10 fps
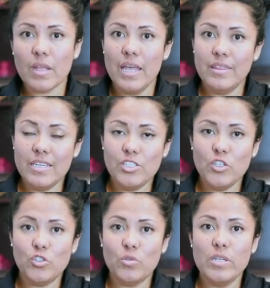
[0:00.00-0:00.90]
And this
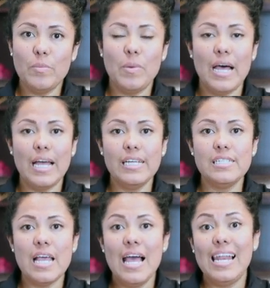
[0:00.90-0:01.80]
usually
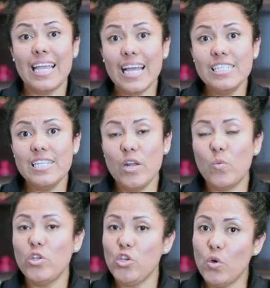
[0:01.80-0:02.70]
applies, like I
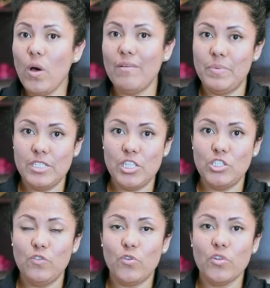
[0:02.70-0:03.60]
said, when you have
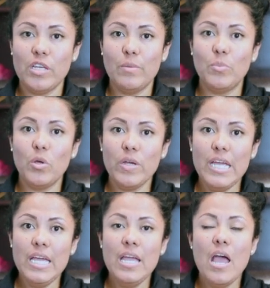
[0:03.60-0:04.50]
petitioned for the
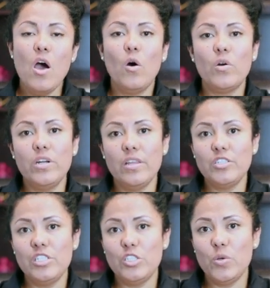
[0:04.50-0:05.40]
employee, or in
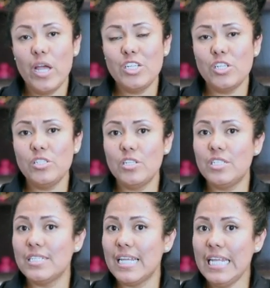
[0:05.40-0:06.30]
other situations
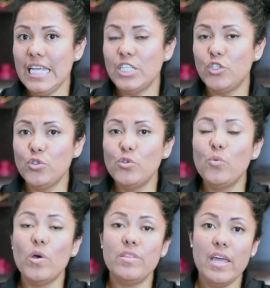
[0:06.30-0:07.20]
such as an
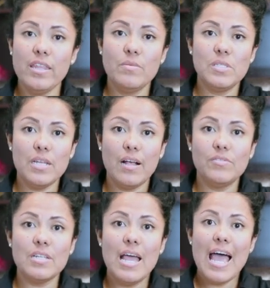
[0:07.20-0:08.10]
E-2, when they
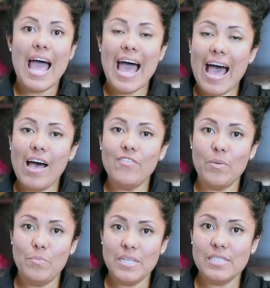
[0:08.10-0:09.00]
themselves have
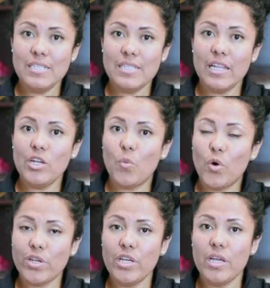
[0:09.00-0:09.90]
a business that they're
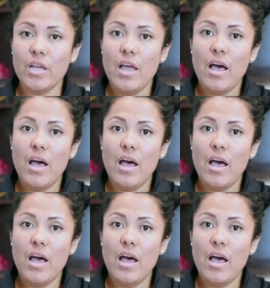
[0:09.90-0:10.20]
working